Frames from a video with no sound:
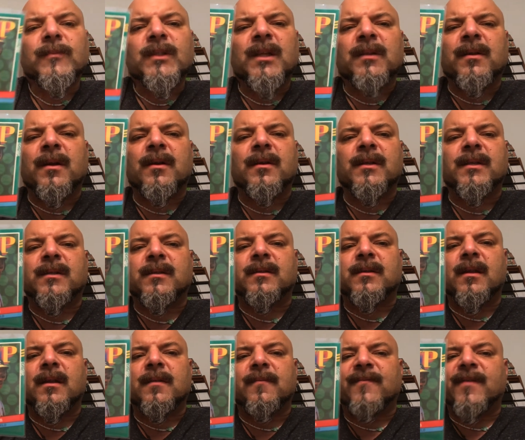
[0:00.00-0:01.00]
There's
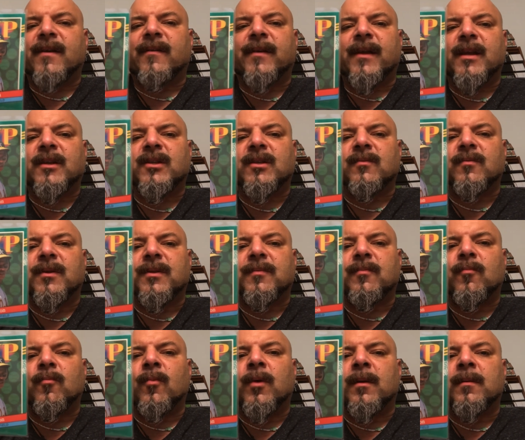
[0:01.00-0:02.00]
a variation
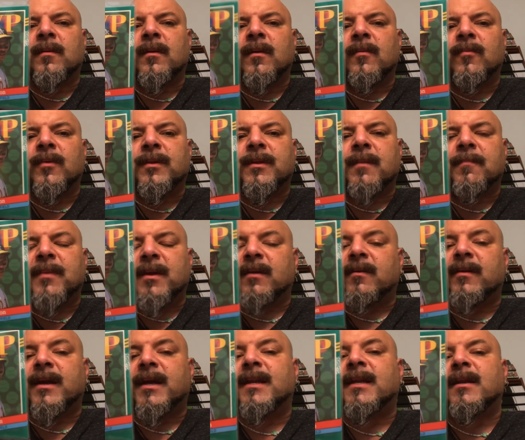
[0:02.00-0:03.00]
with one with a
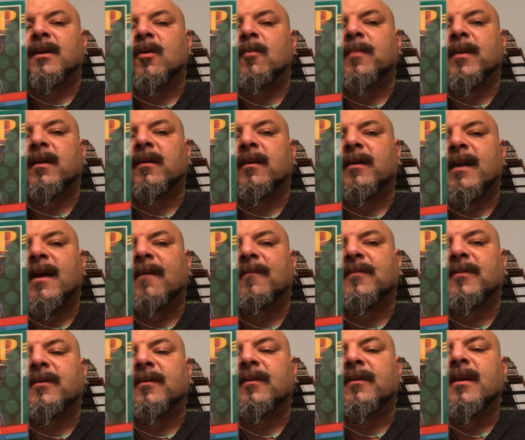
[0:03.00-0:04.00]
period and no period
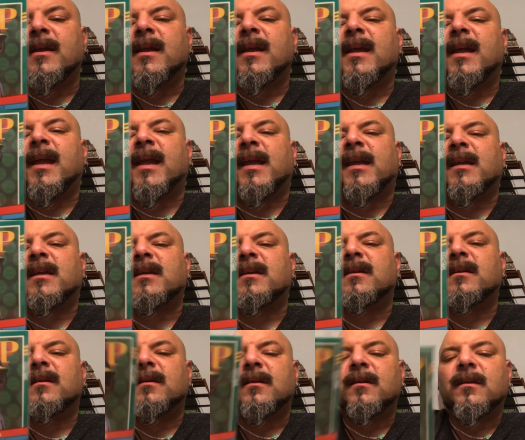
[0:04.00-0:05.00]
after ink.
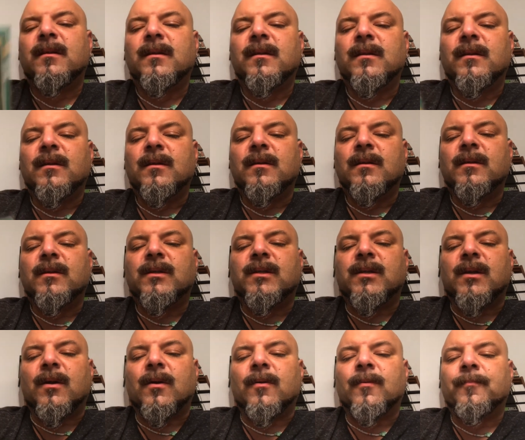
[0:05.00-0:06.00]

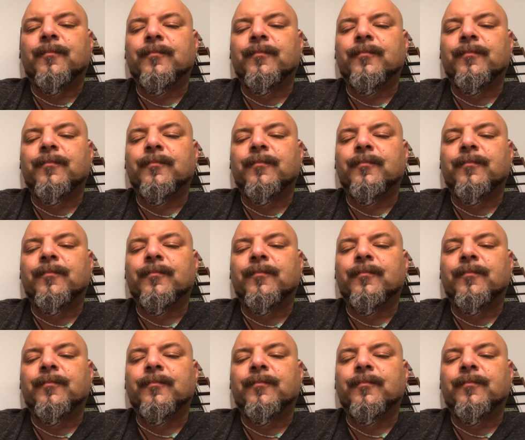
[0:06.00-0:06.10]
So,